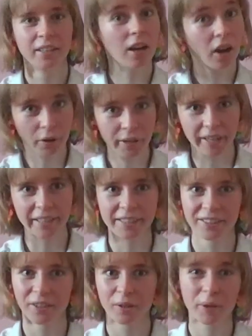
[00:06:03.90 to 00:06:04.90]
Okay,
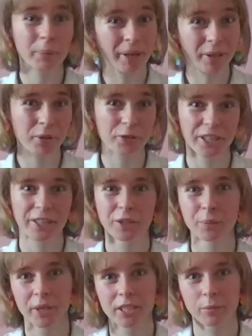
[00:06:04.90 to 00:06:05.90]
so when Michael Jackson
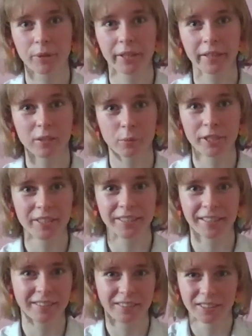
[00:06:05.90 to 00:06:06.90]
passed away in
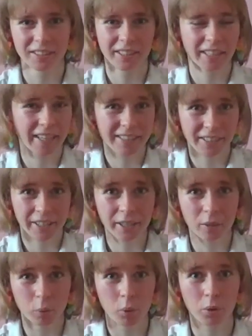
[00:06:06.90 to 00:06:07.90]
2010, the entire
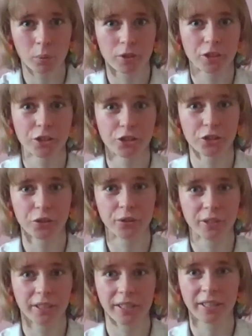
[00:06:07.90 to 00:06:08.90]
world was in shock.
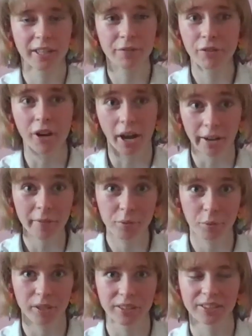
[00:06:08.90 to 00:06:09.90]
Even Hyves
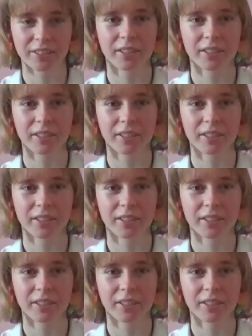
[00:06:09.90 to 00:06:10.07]
was.